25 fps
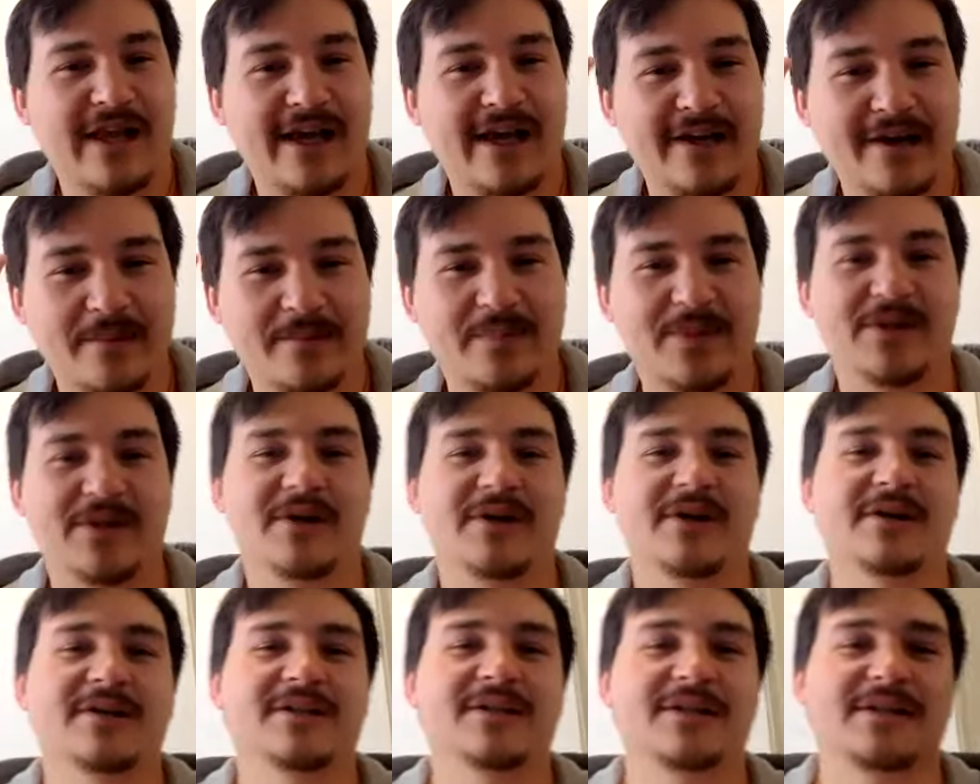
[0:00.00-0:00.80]
light
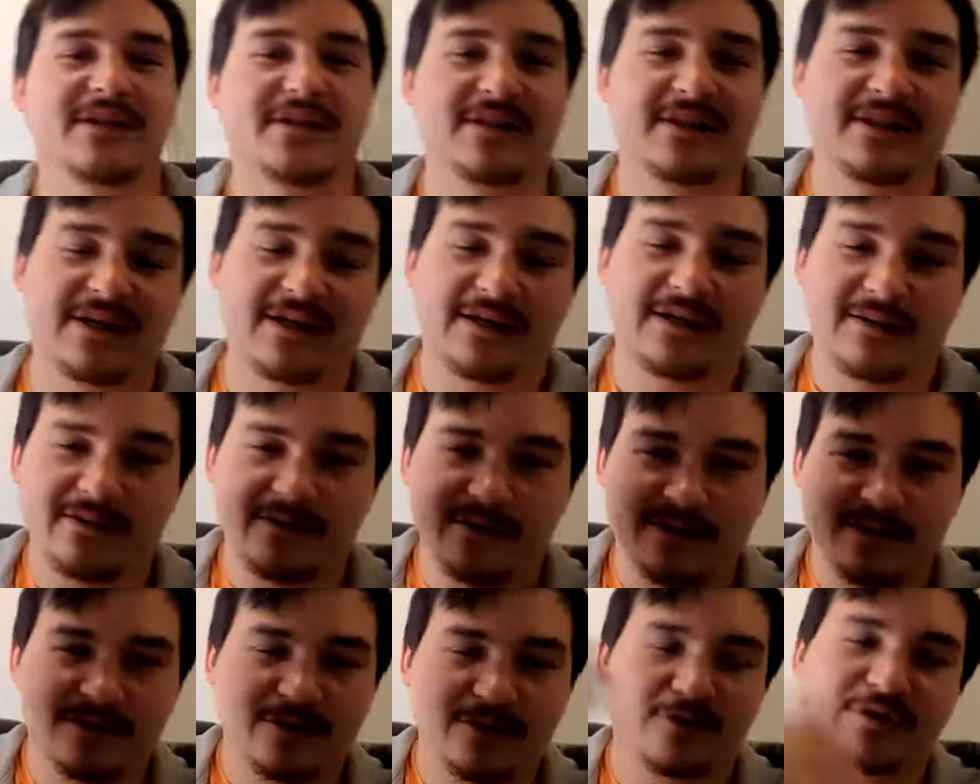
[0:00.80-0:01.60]
appears, and then
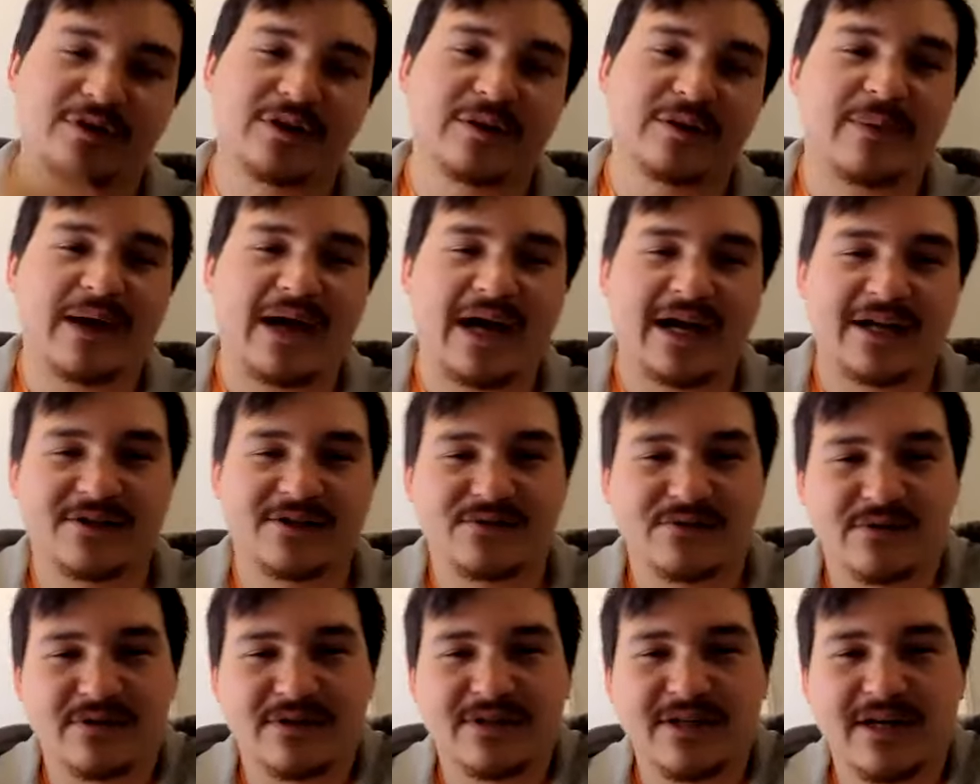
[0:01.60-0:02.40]
they
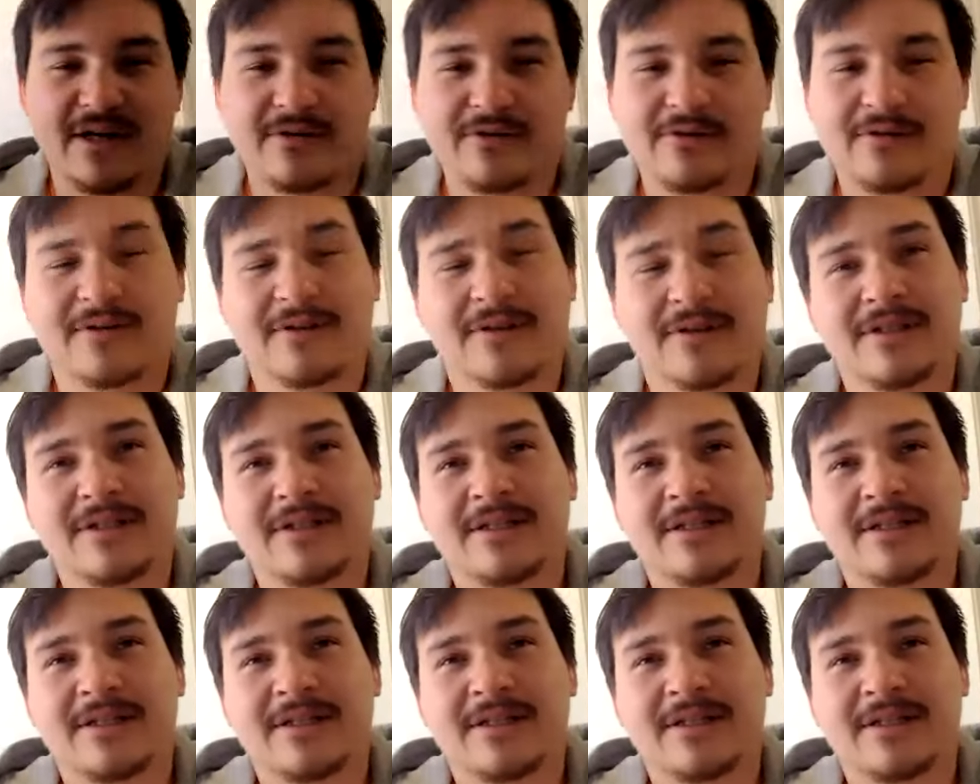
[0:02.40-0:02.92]
pass through the tunnel.